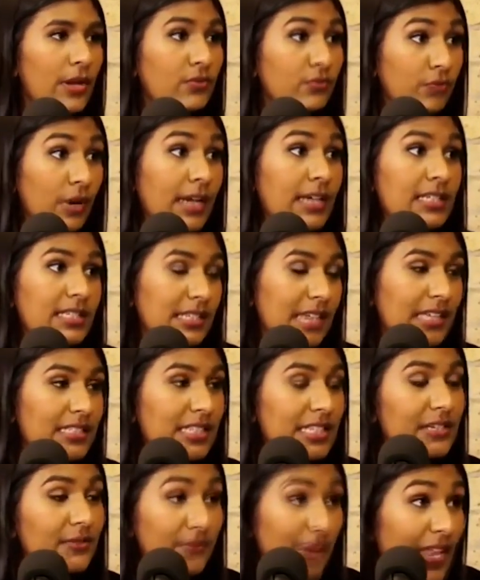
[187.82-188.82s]
when race
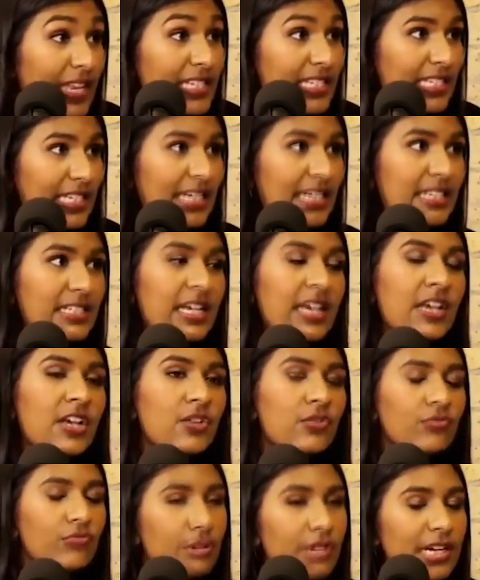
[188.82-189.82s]
gets invented
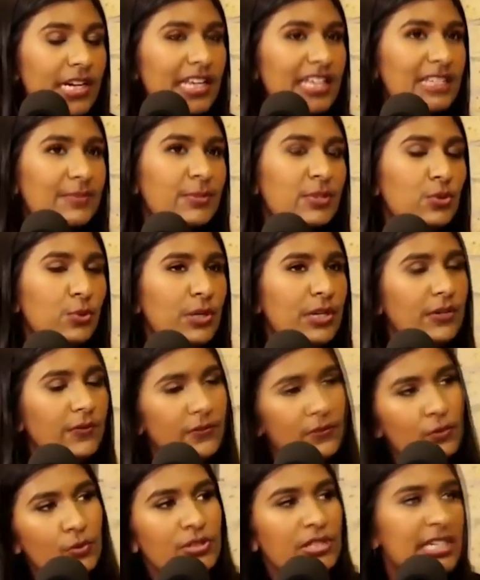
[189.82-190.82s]
really is between
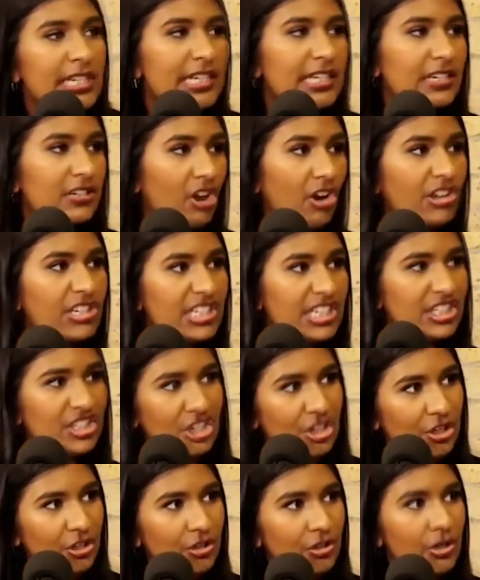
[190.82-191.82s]

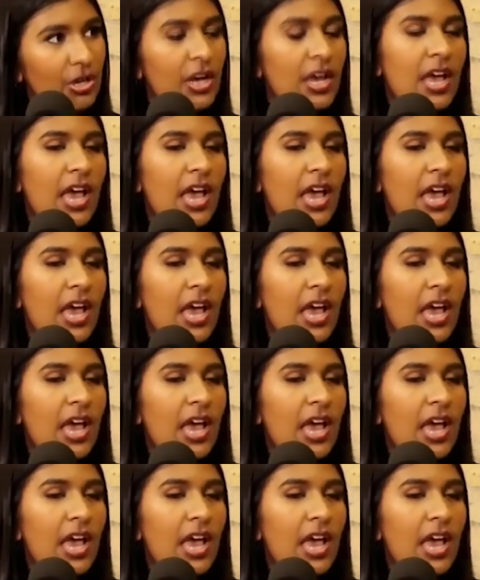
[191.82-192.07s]
1492